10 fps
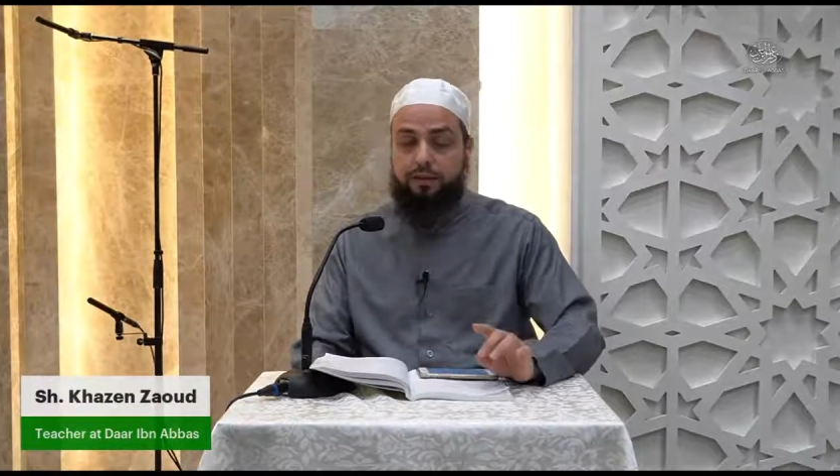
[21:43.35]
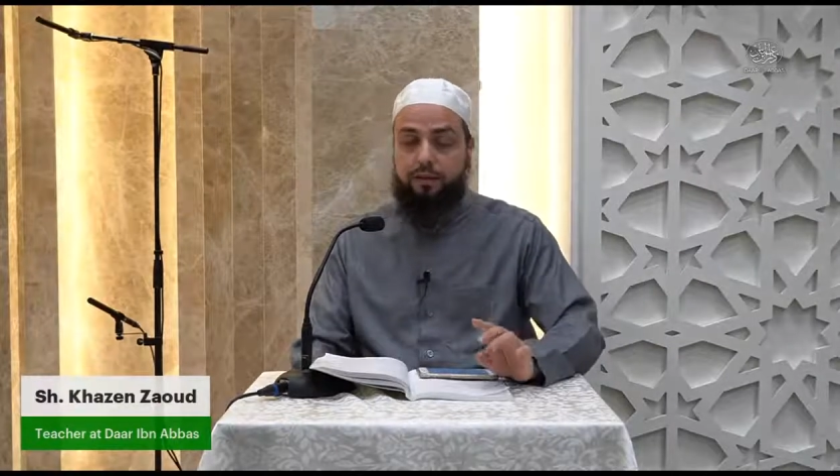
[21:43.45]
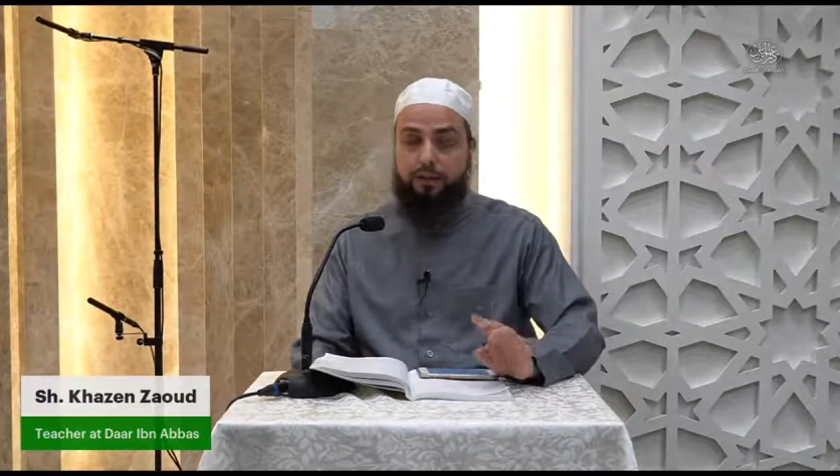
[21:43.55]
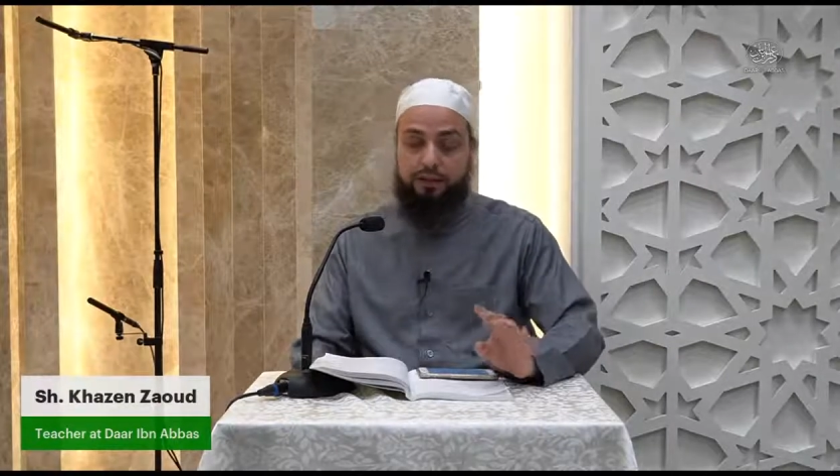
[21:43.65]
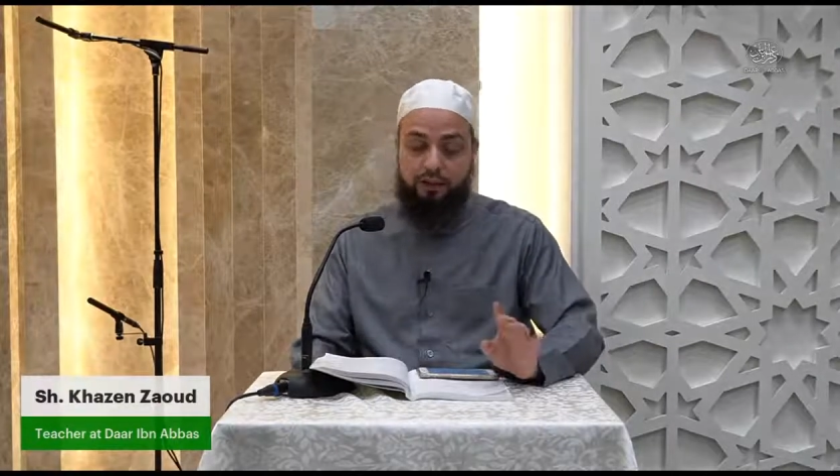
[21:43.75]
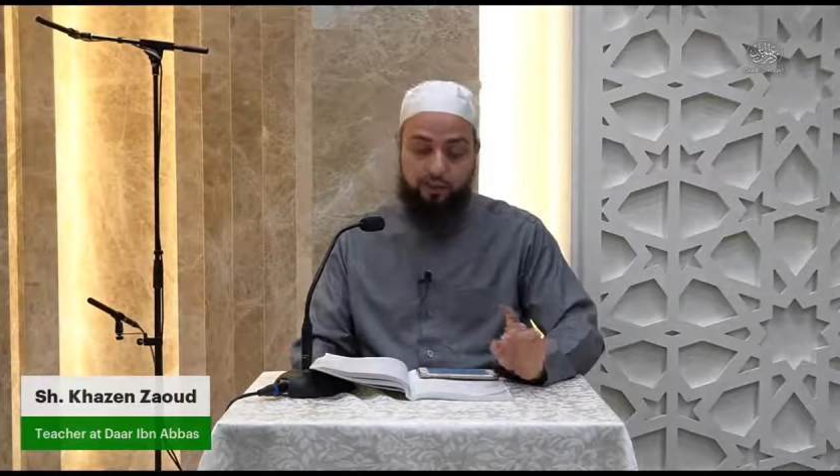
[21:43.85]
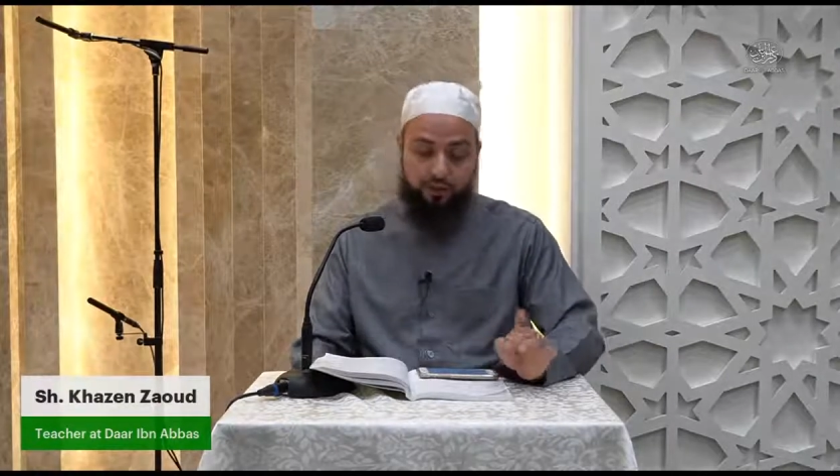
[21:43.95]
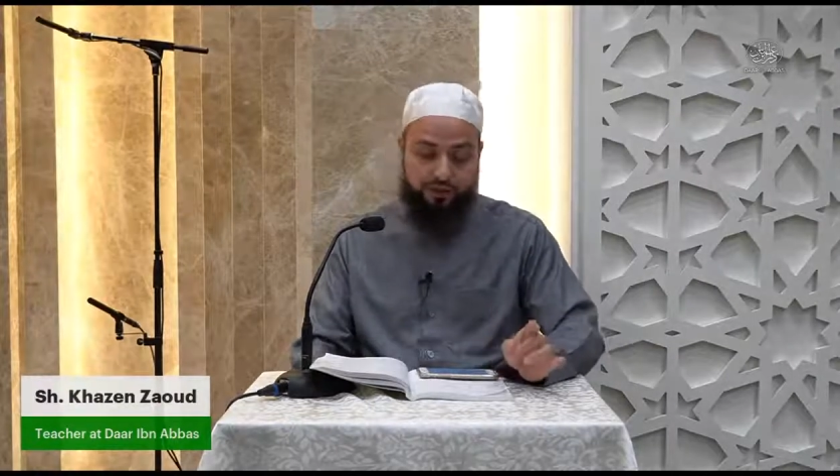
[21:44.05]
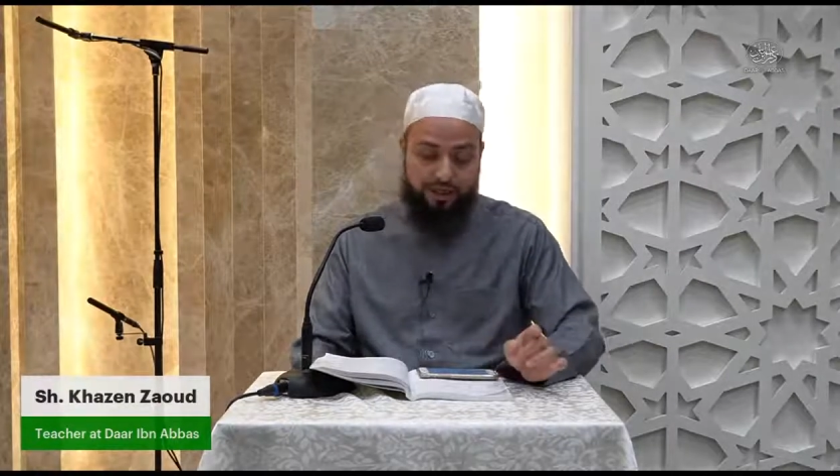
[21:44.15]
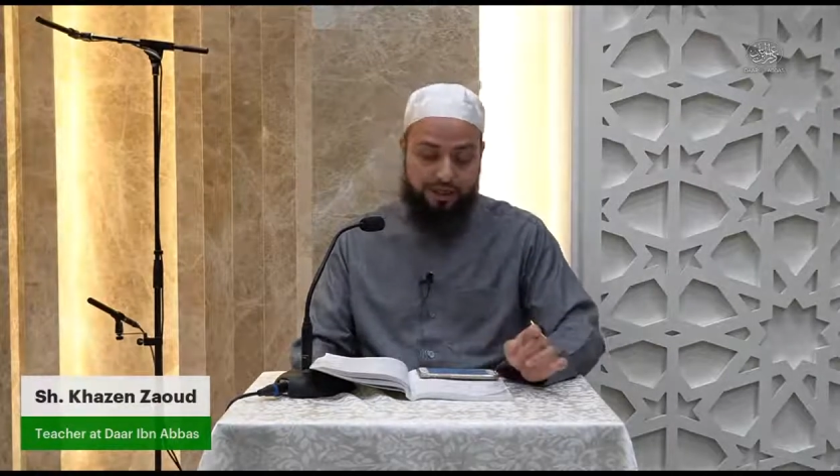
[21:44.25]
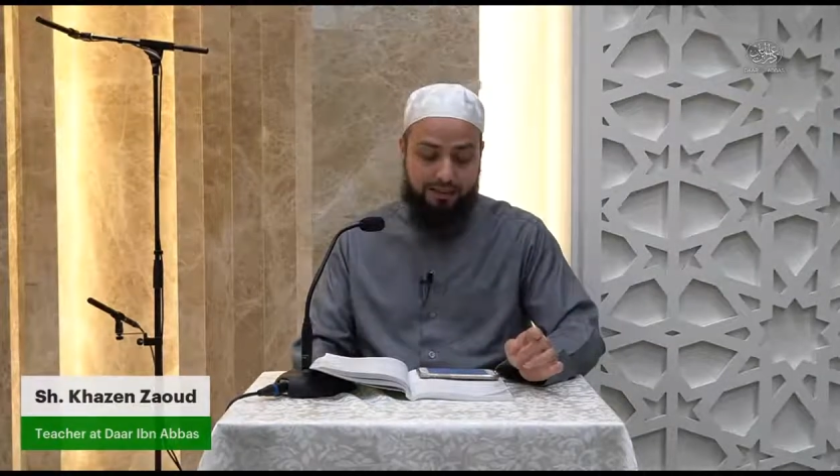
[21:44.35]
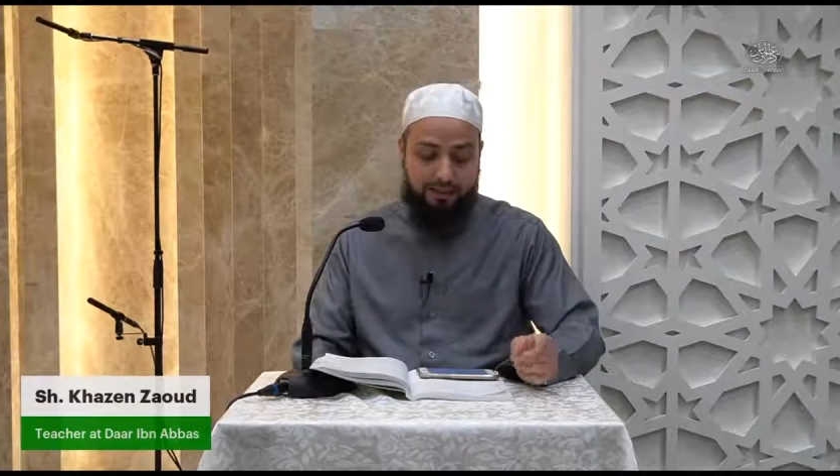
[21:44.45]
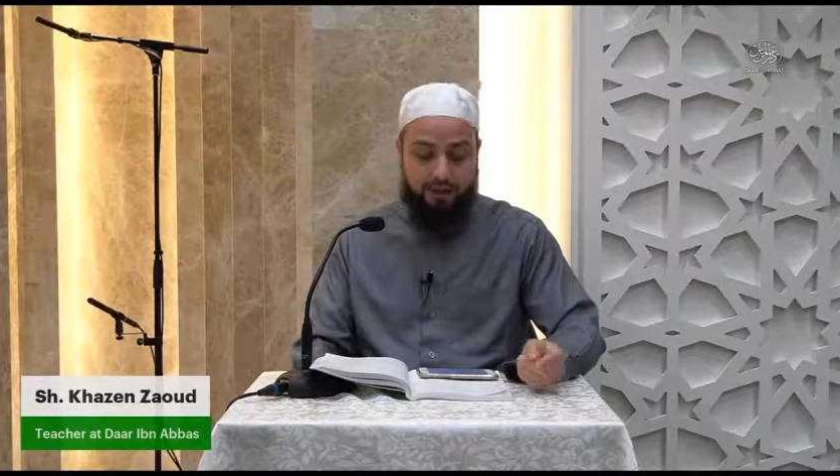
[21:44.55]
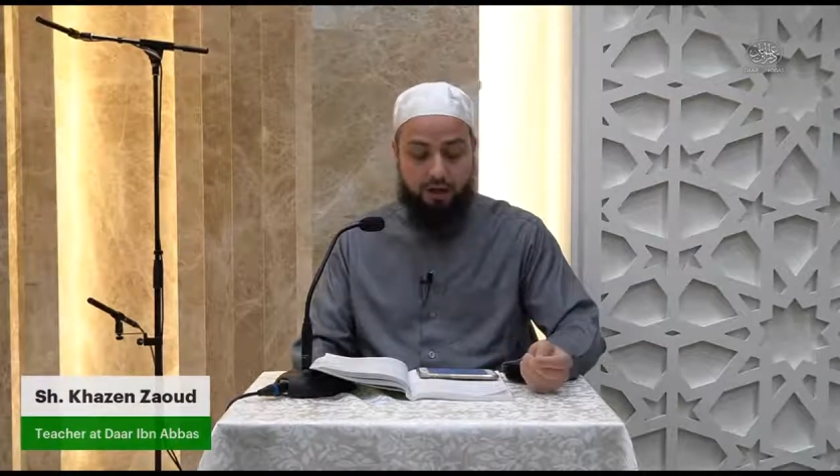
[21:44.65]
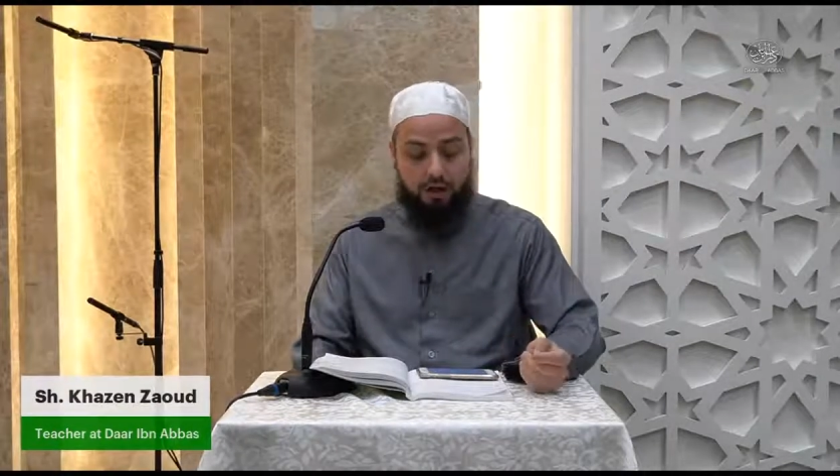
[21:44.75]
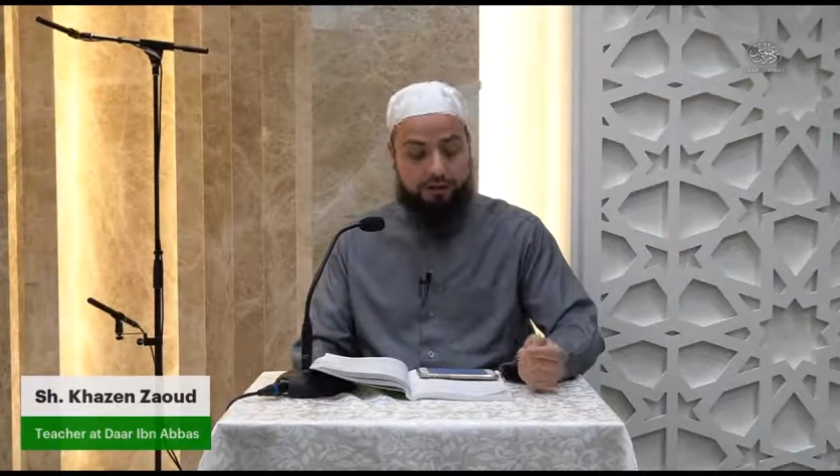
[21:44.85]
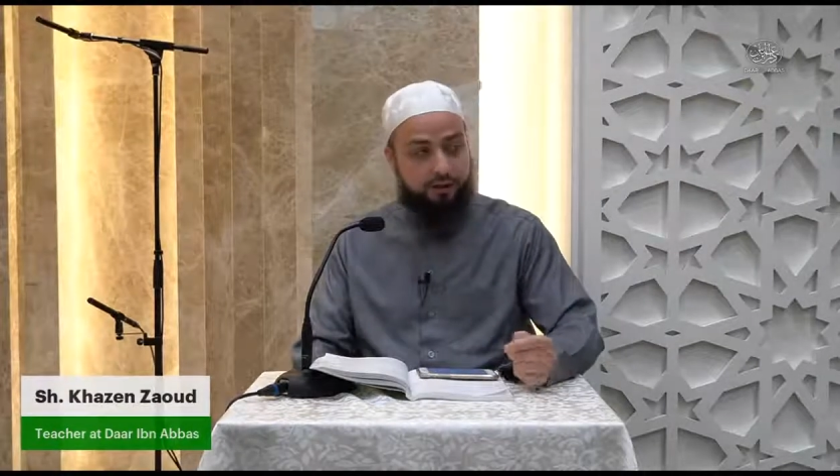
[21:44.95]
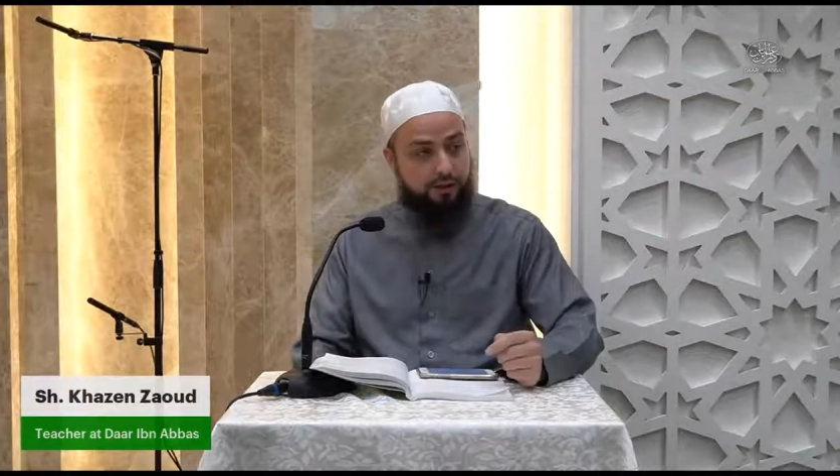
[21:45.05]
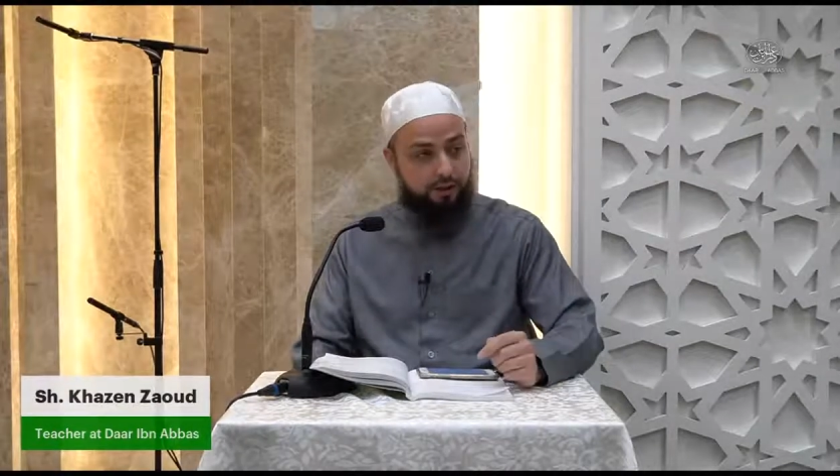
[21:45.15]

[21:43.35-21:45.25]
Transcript: the additional salat on the